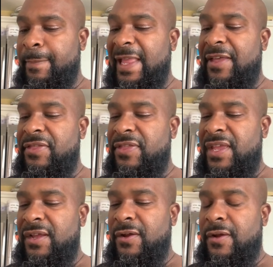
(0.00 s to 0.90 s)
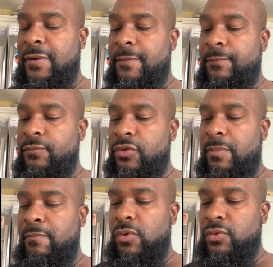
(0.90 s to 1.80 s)
I think the
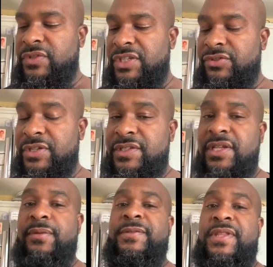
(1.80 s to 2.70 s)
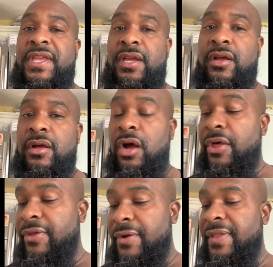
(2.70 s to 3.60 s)
most interesting thing,
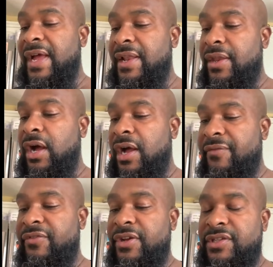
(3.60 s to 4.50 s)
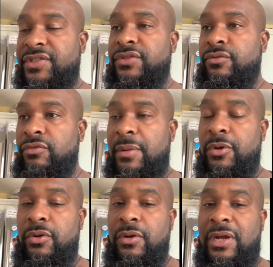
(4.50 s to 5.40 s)
other than the obvious
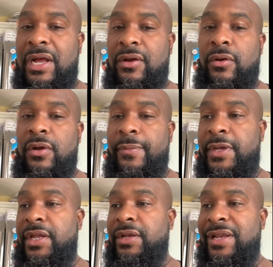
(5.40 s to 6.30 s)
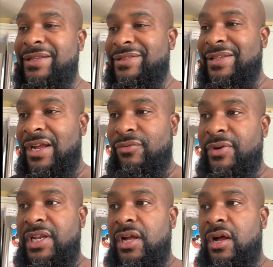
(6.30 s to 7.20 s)
Romelu Lukaku coming in, that's not
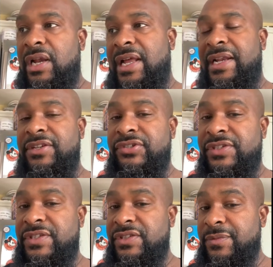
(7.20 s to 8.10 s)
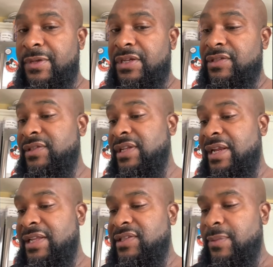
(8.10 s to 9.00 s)
really all that interesting to me because it's not
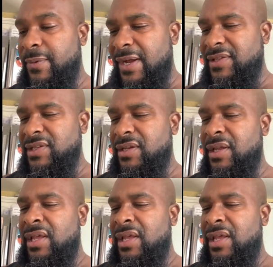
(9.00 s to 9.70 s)
that surprising,